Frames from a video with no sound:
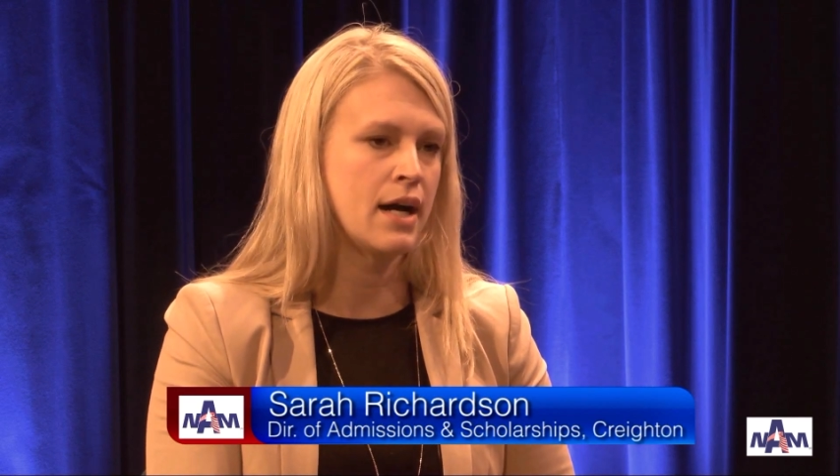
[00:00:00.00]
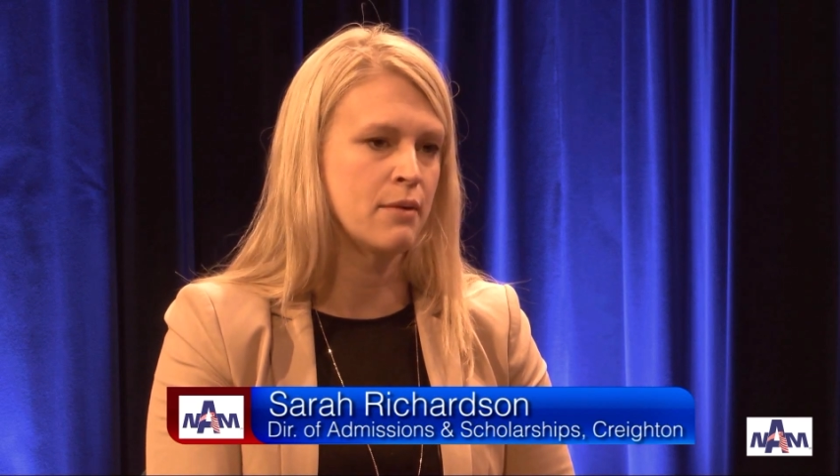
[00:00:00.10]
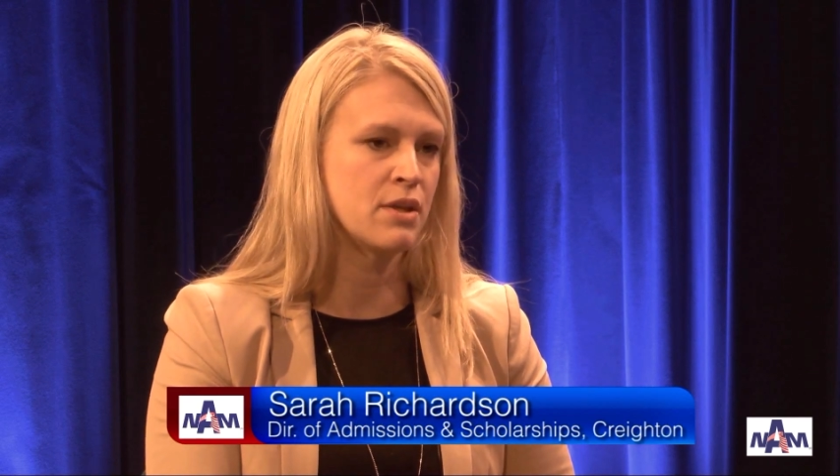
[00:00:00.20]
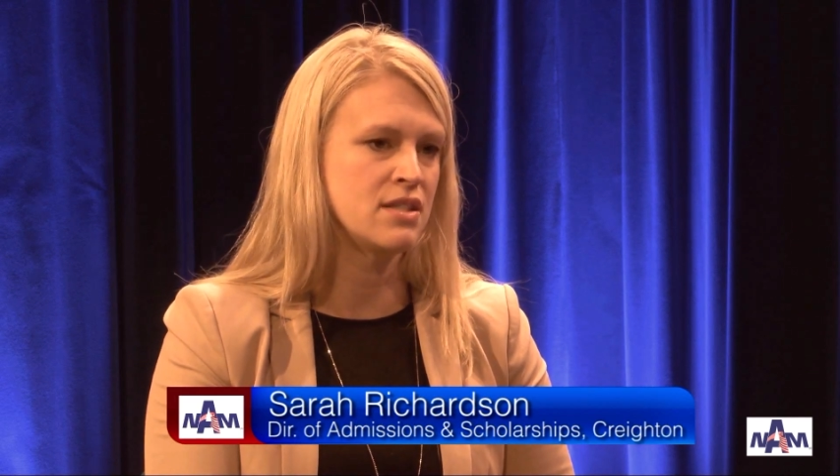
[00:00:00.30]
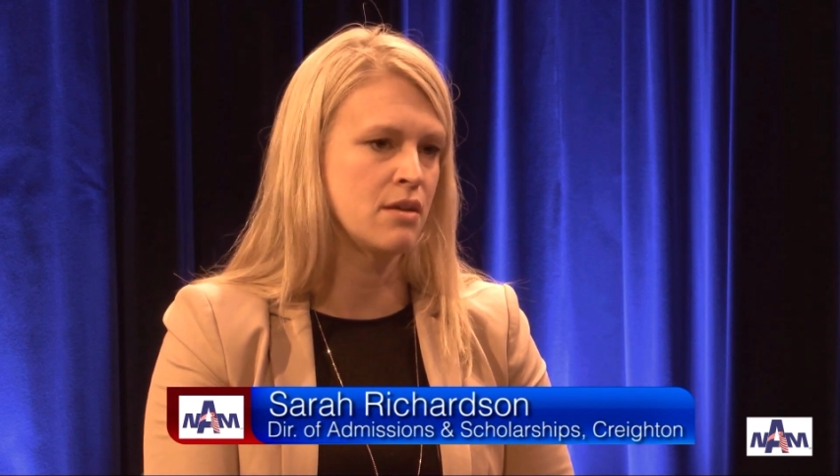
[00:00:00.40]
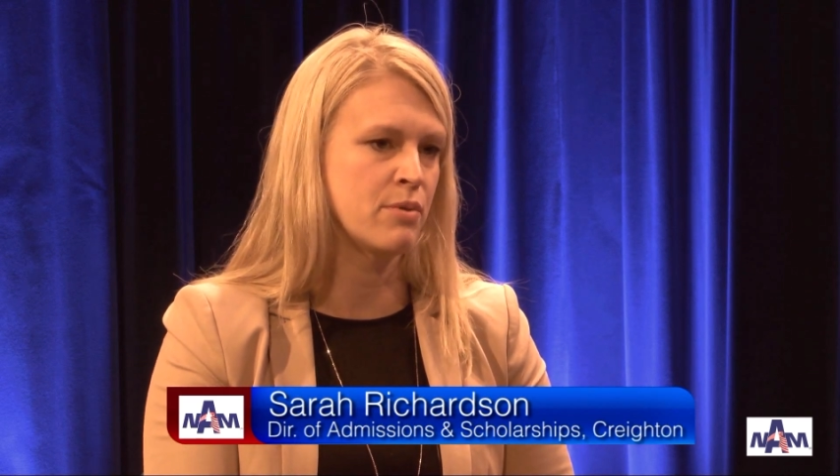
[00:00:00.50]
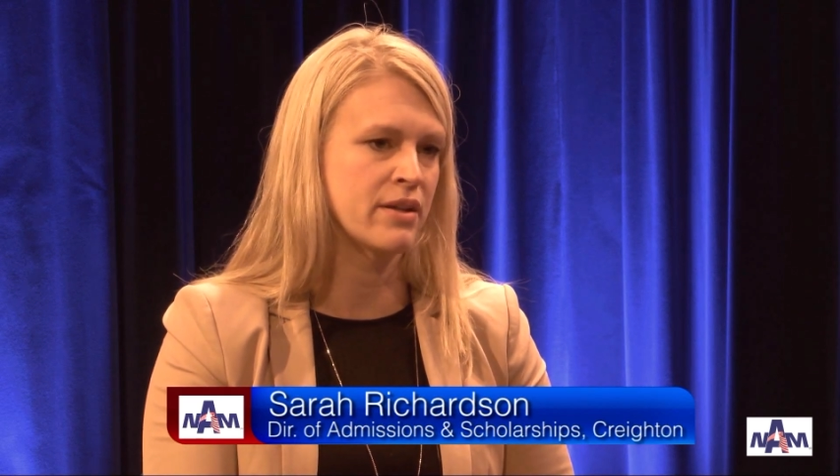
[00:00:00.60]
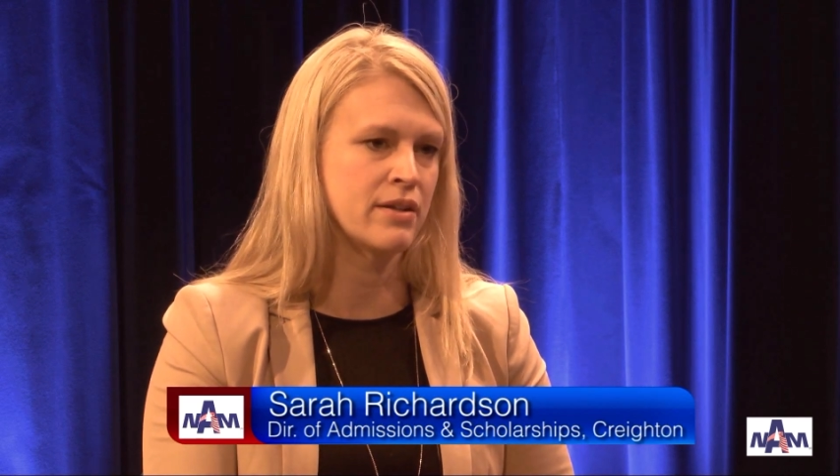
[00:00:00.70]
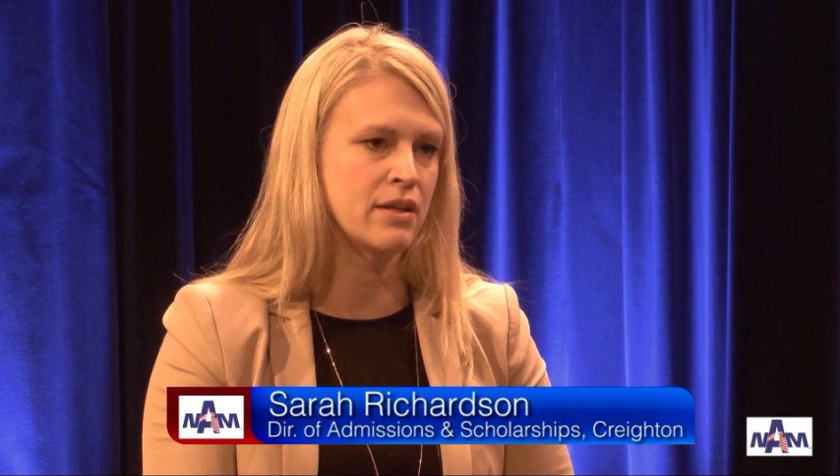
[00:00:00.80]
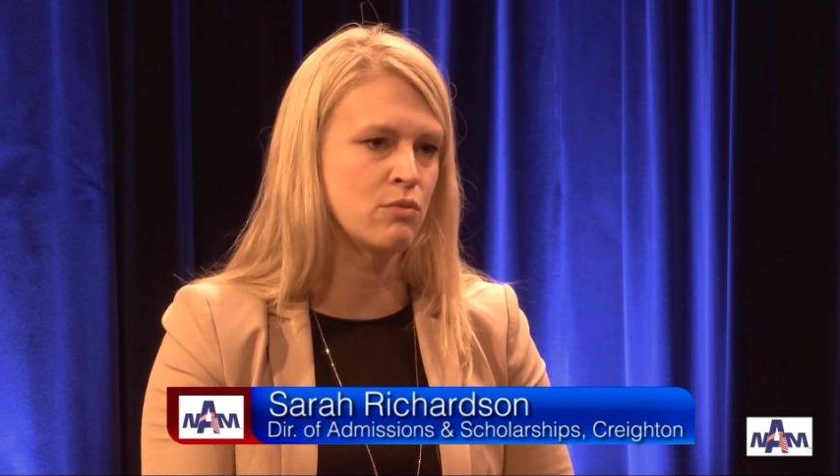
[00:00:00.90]
They
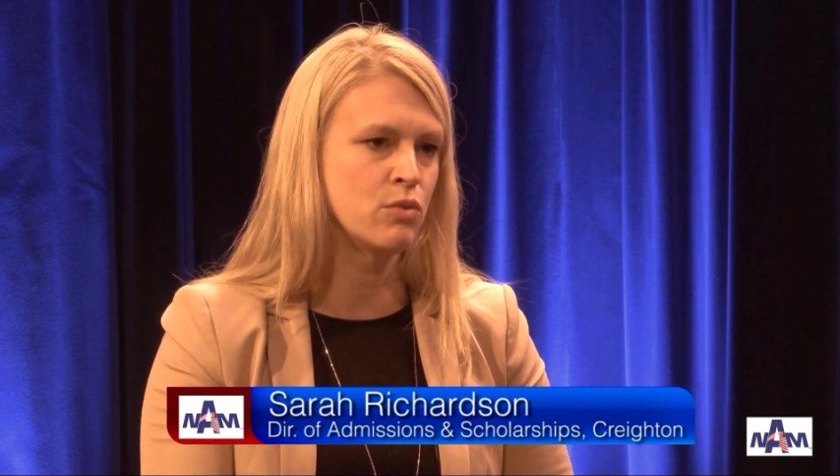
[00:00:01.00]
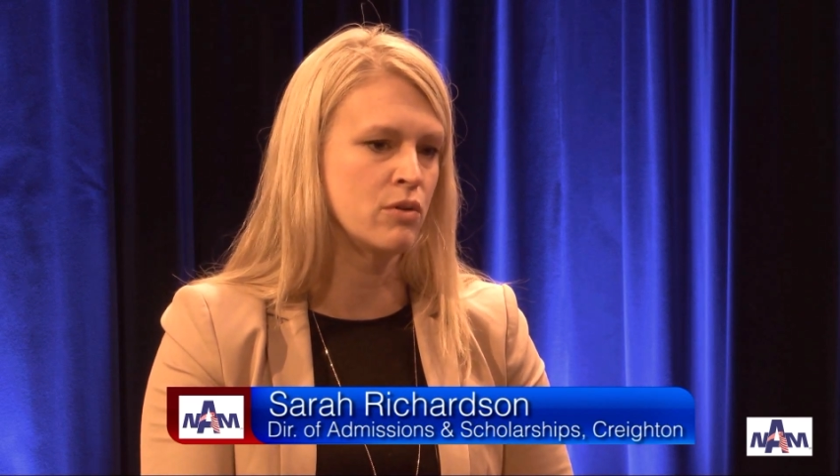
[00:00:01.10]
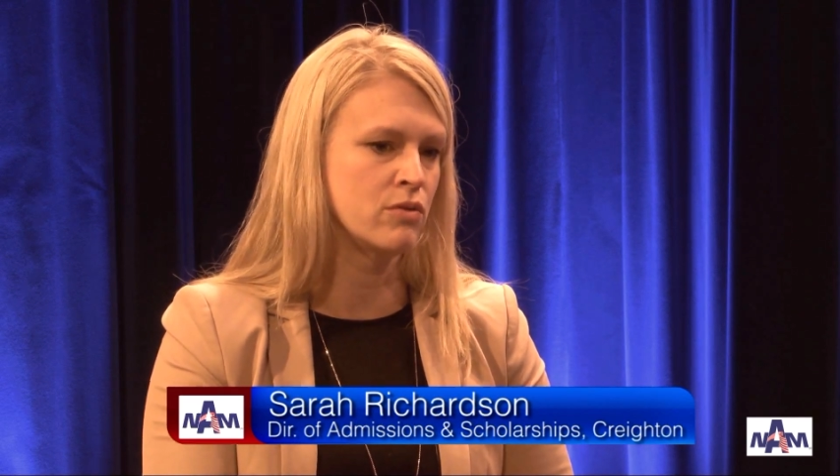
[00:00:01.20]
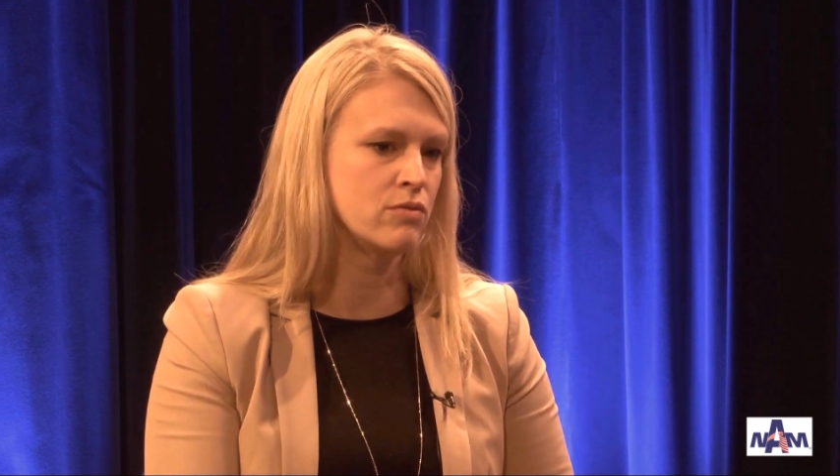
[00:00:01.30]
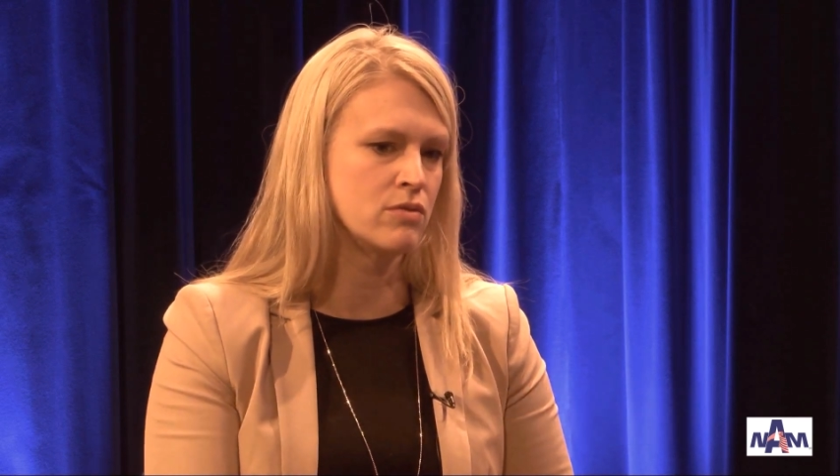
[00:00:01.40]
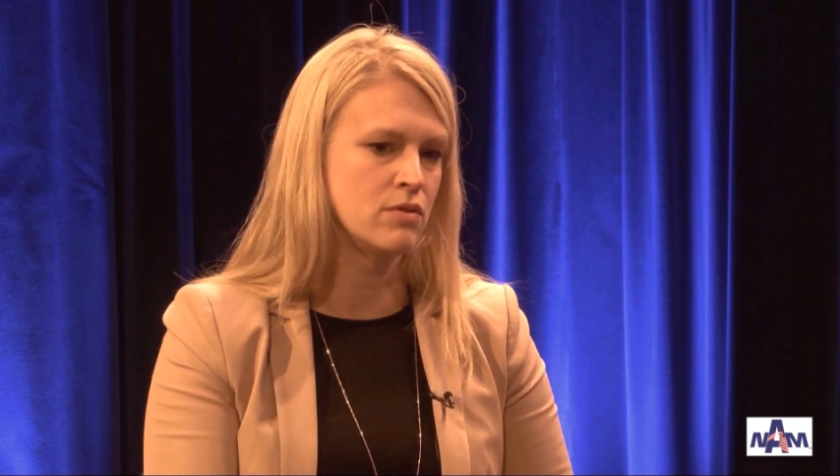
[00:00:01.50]
typically will